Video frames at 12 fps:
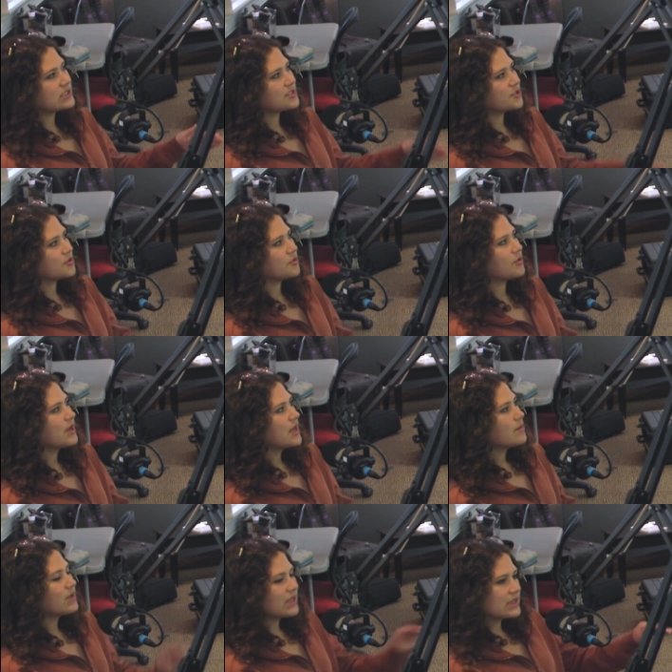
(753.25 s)
to
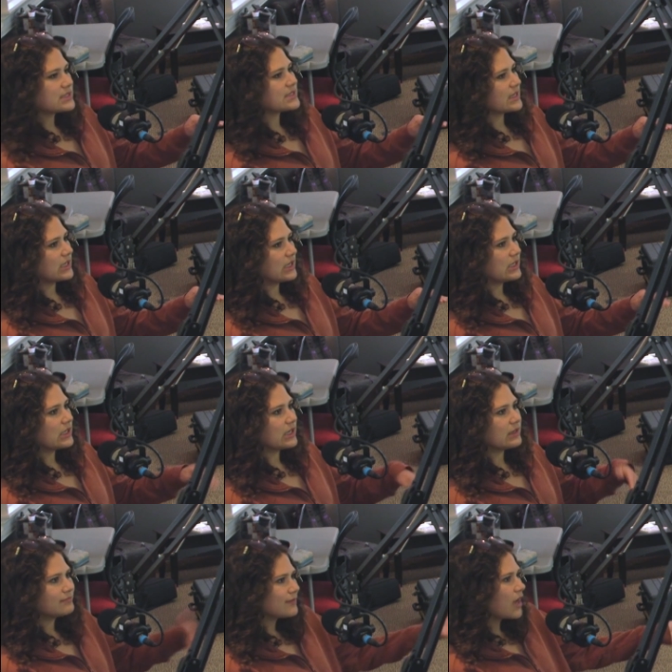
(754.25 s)
be in the city,
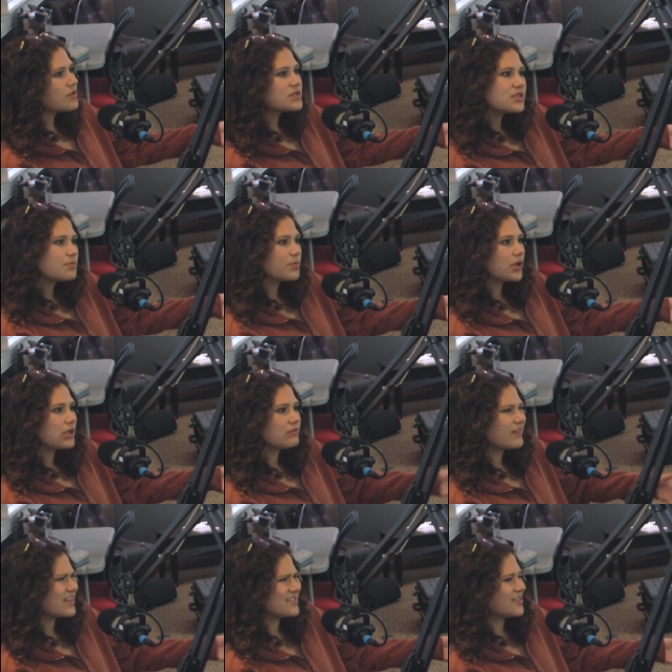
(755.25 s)
like I was still pretty
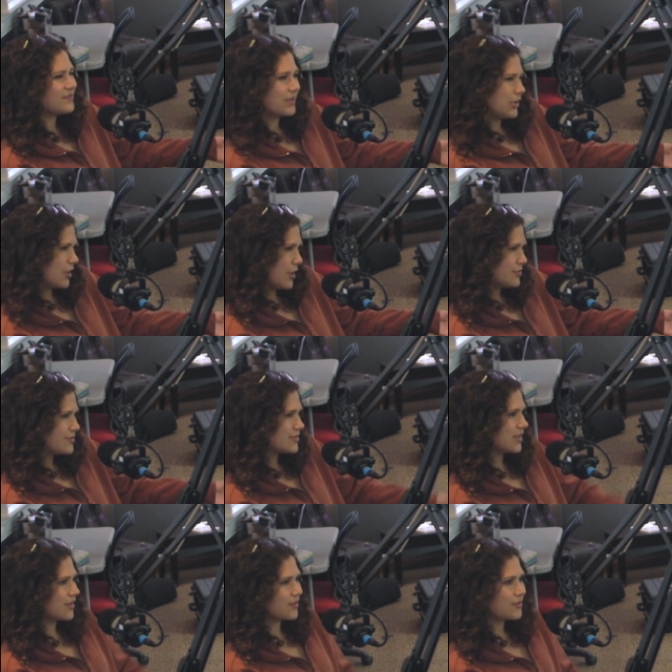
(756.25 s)
relatively close,
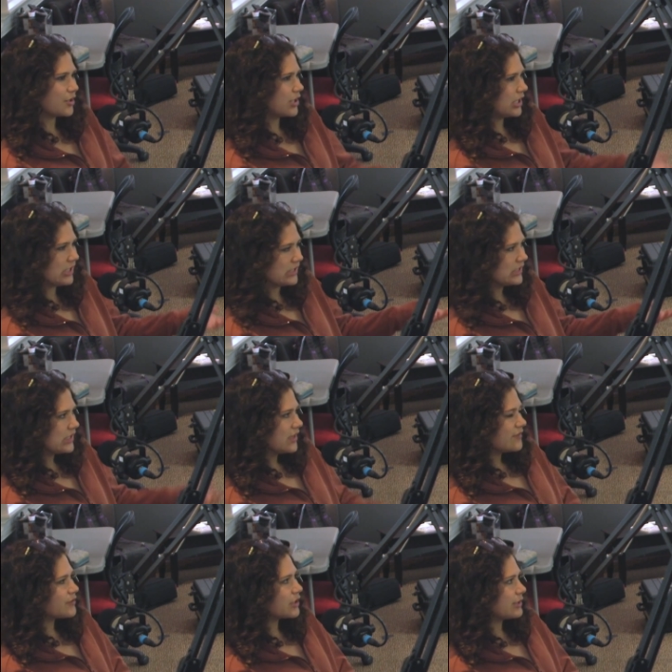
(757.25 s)
like a
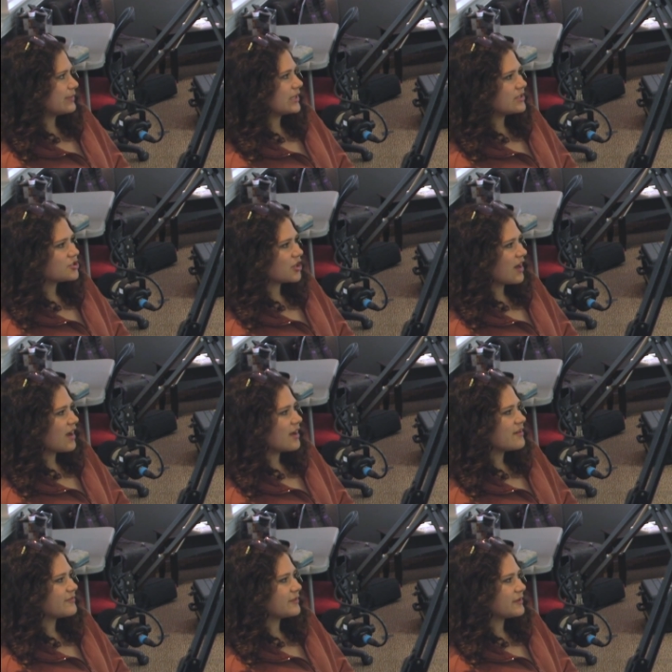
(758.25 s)
40-minute
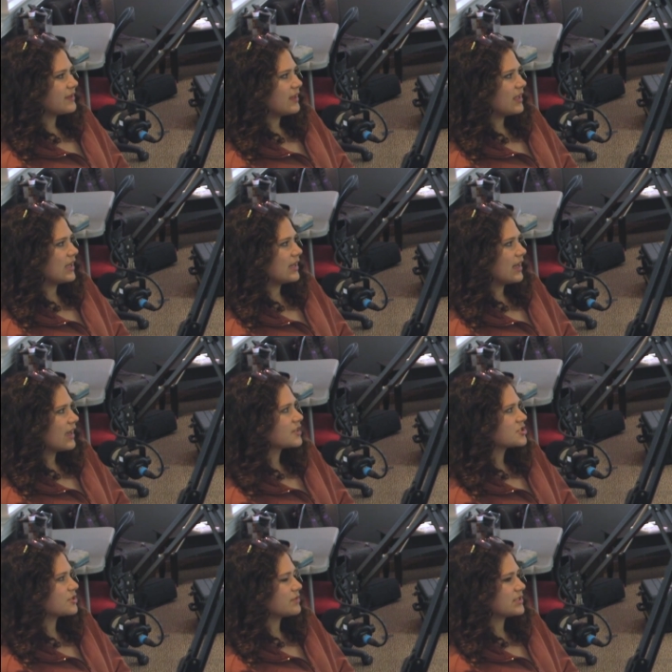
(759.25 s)
drive. And I
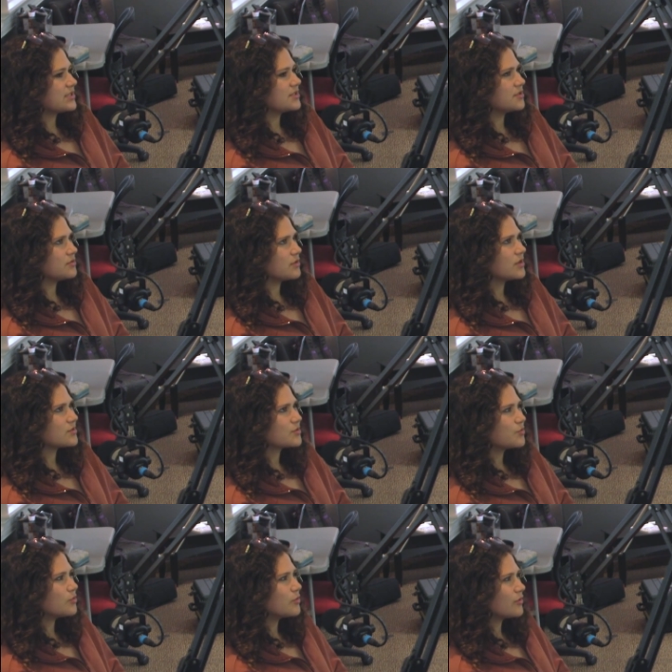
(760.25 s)
actually went to a
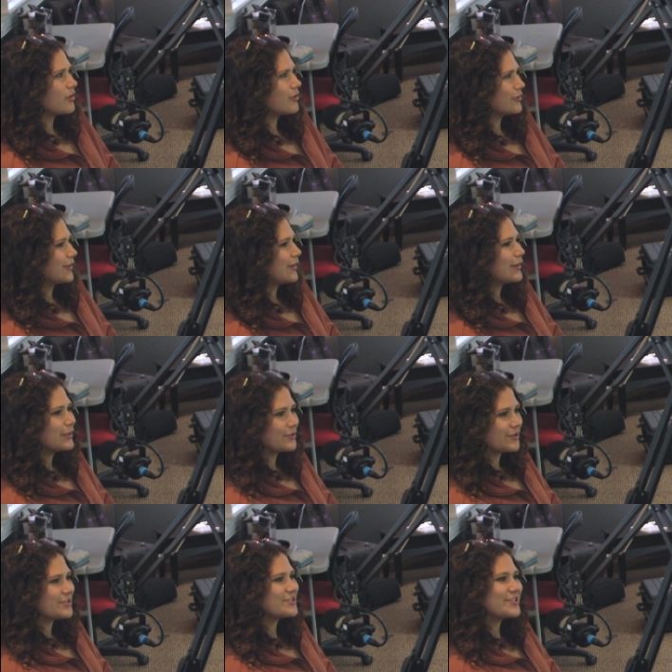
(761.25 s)
school called Cary
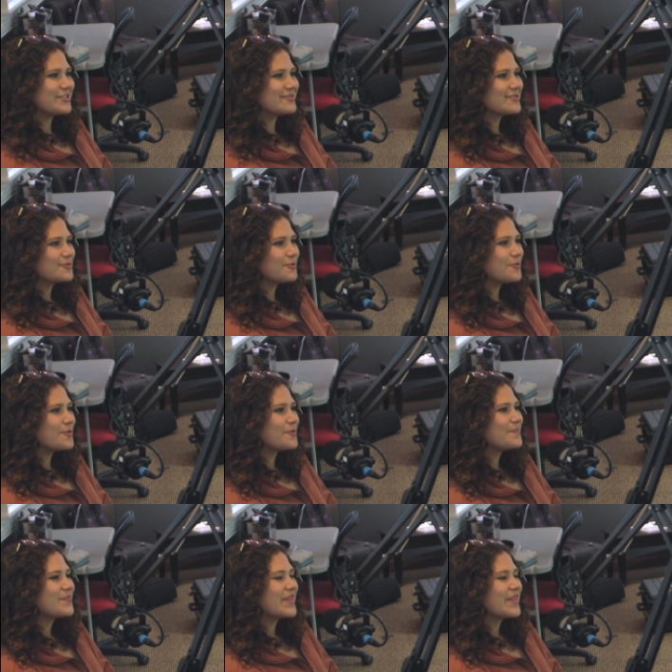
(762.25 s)
Christian School,